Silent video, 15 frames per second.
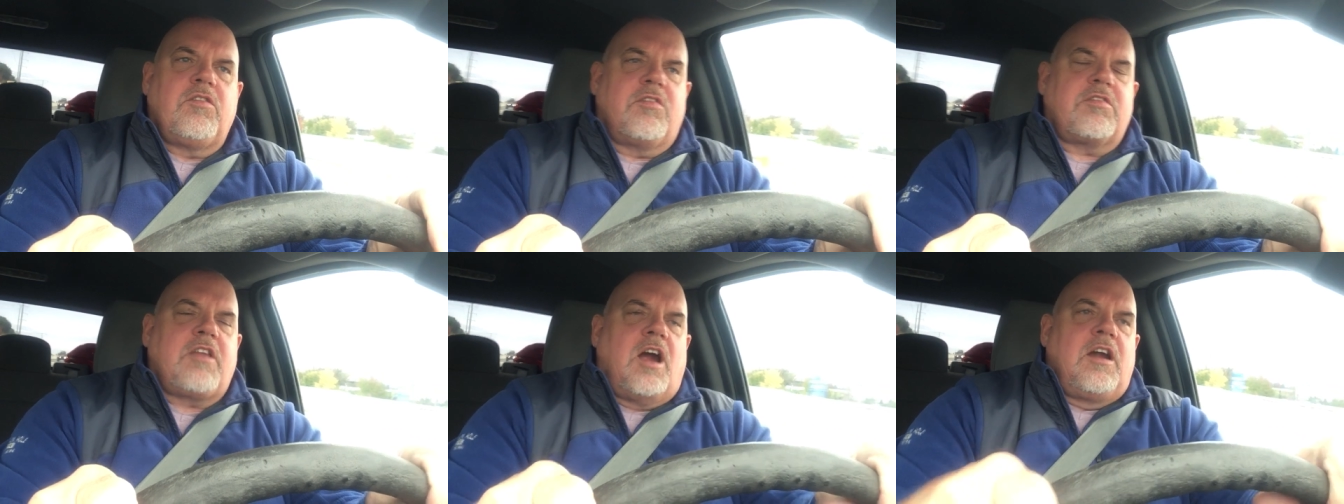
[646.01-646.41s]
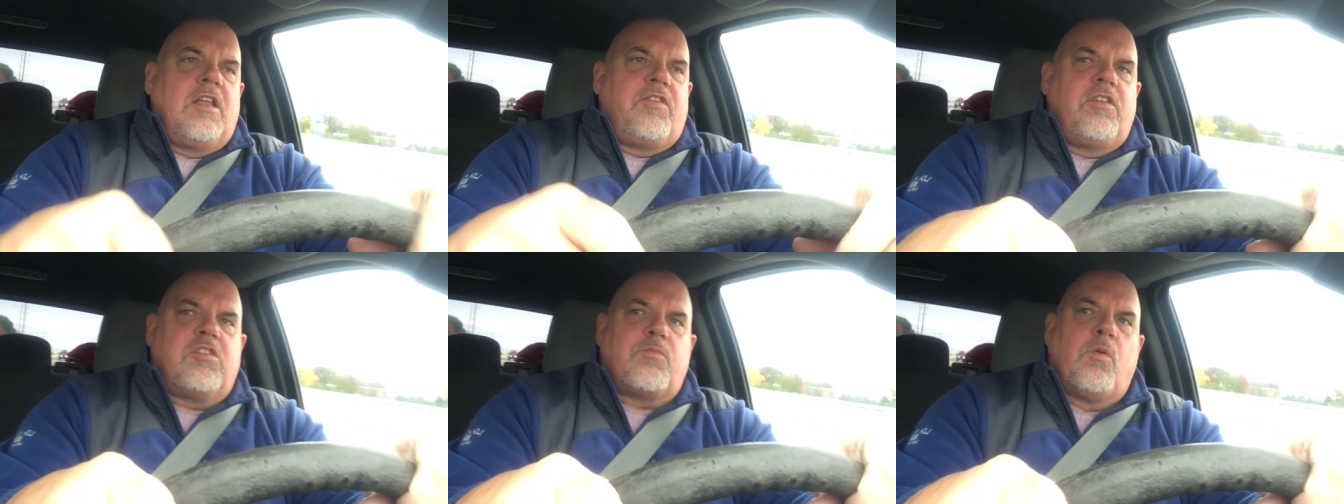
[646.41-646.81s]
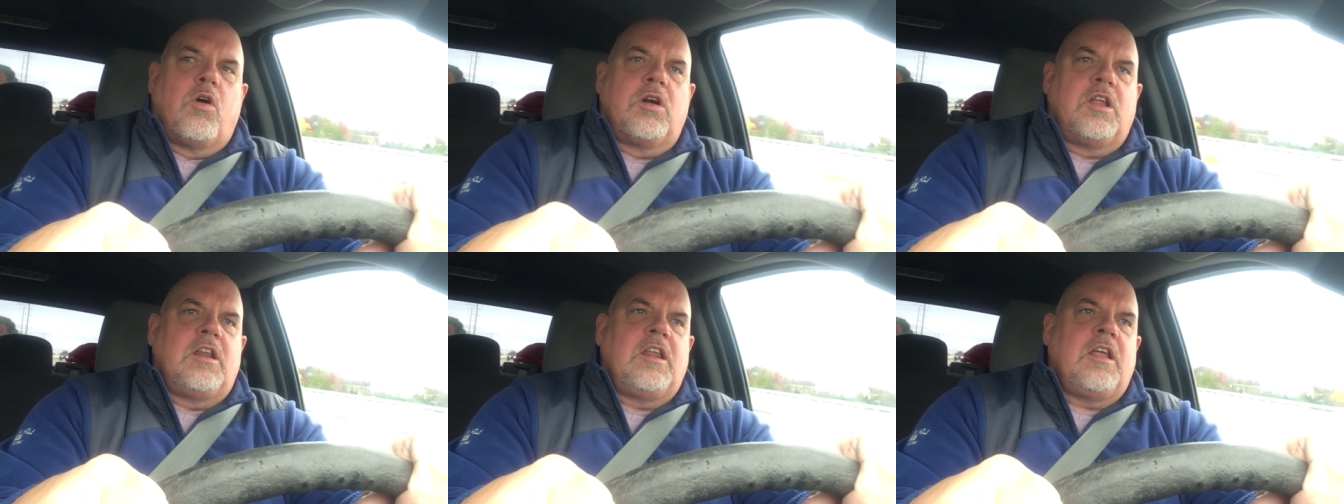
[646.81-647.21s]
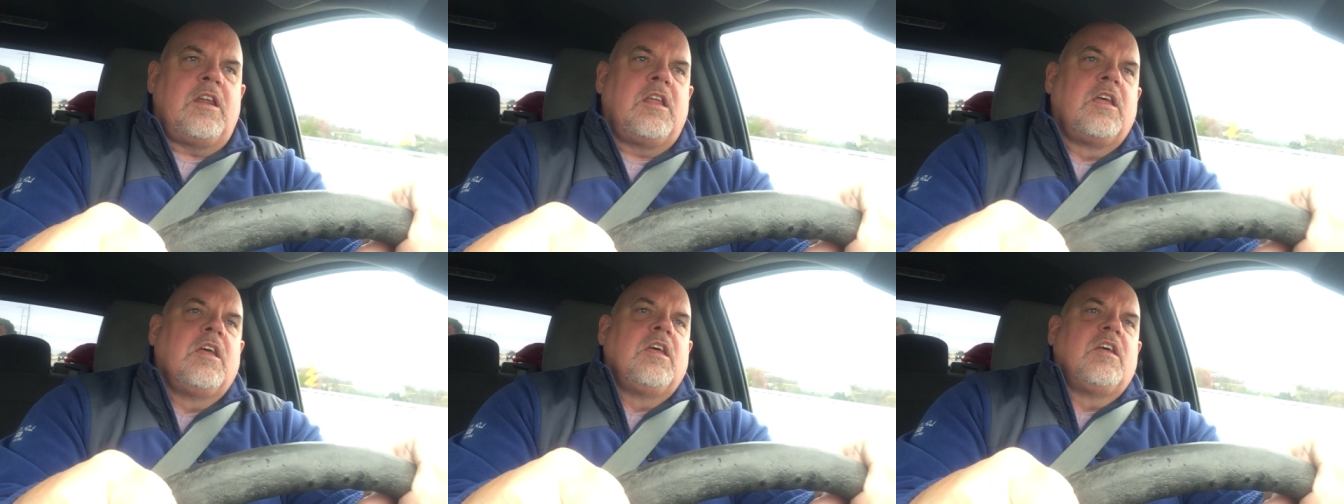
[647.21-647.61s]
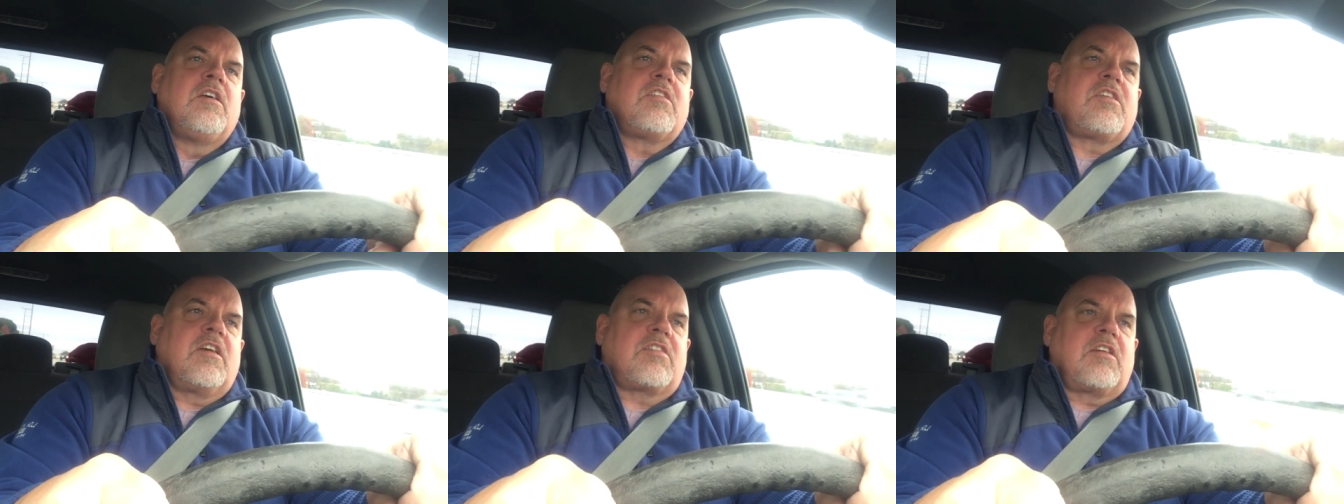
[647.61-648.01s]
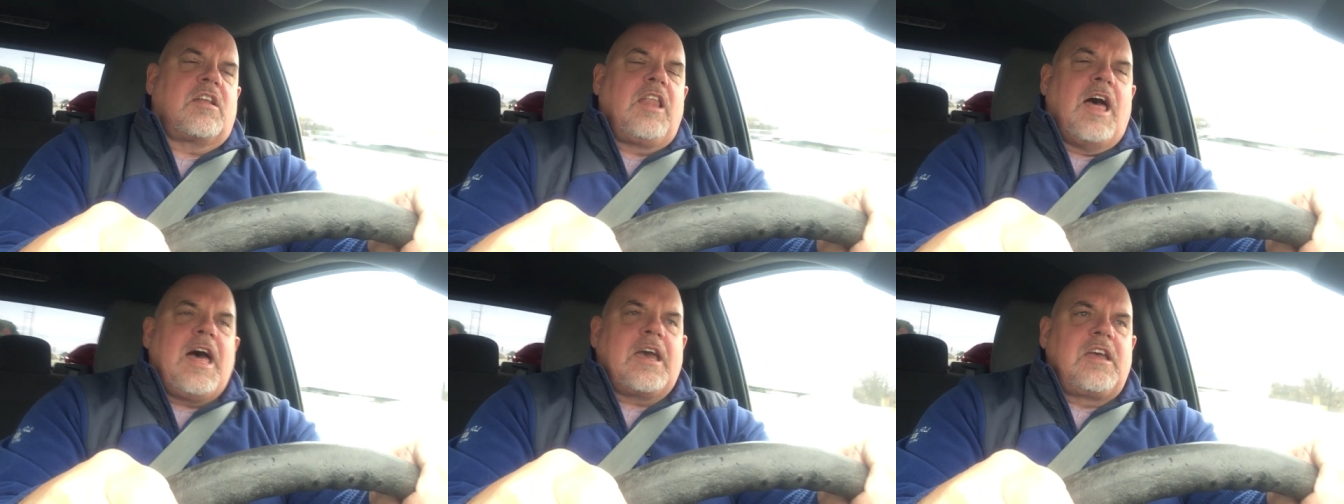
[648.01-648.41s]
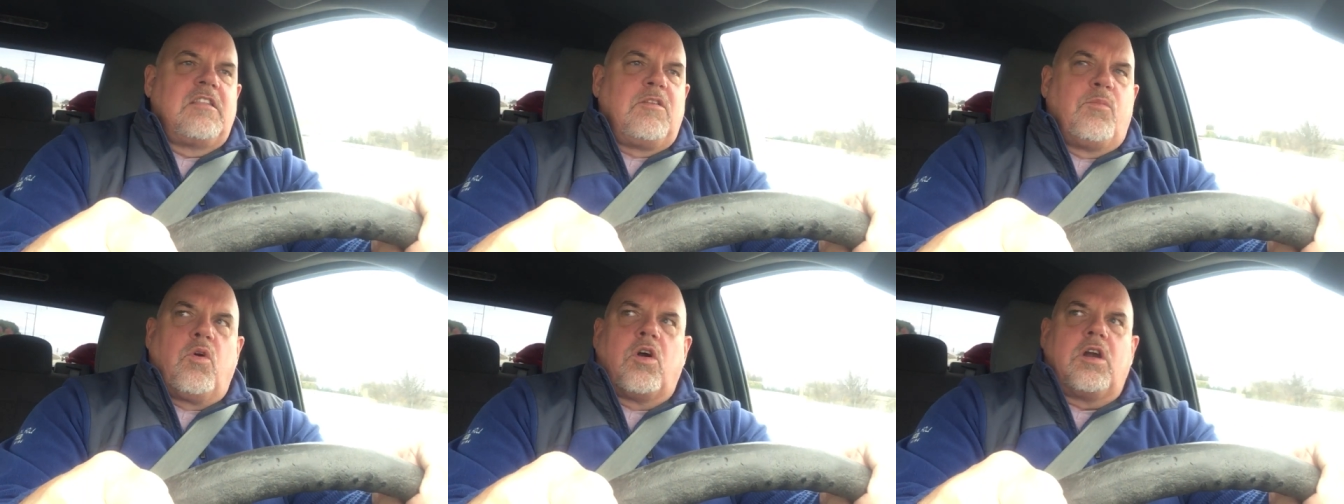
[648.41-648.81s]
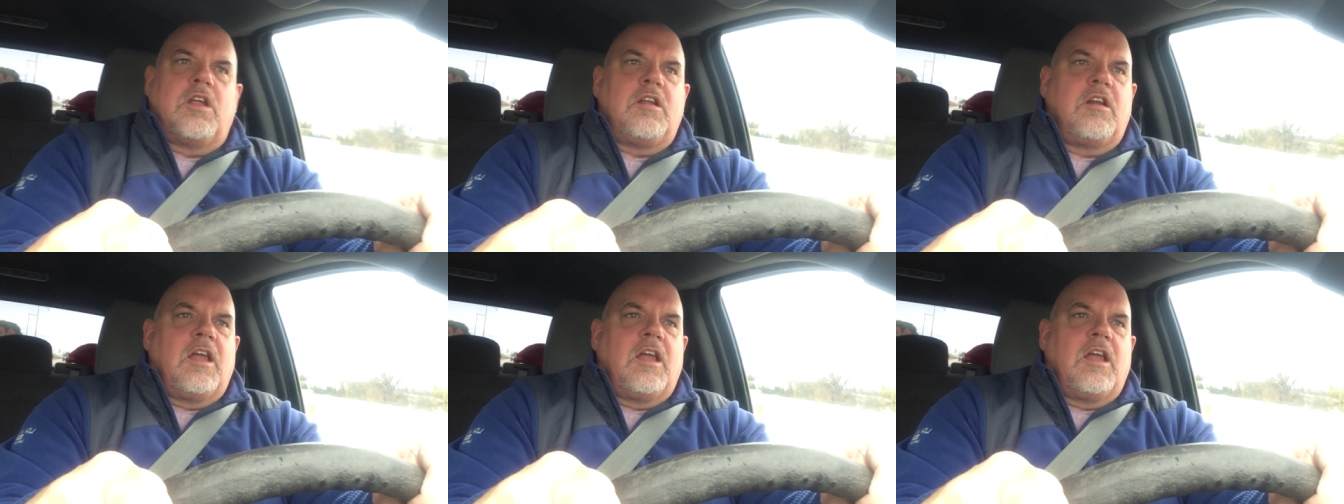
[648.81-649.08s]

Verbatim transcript: you started this morning at 6 o'clock in the morning.